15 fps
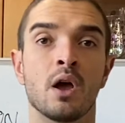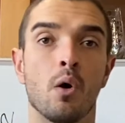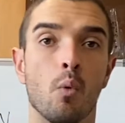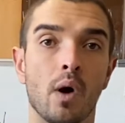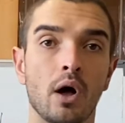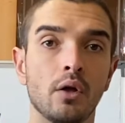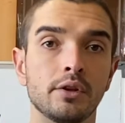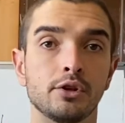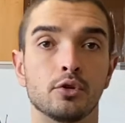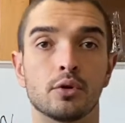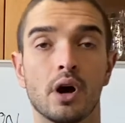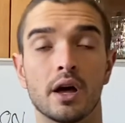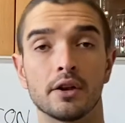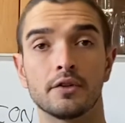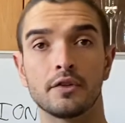Well, you
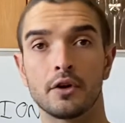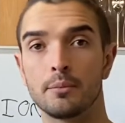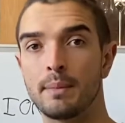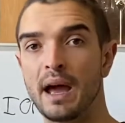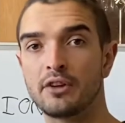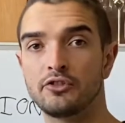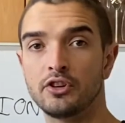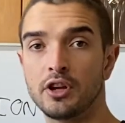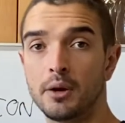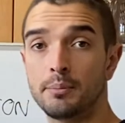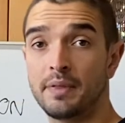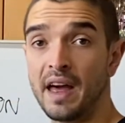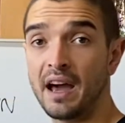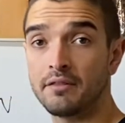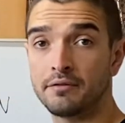gotta start matching up
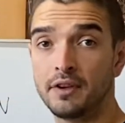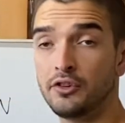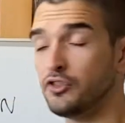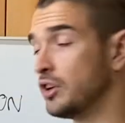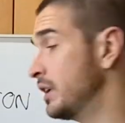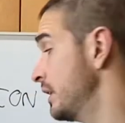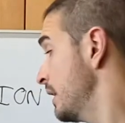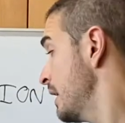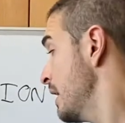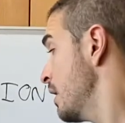that vision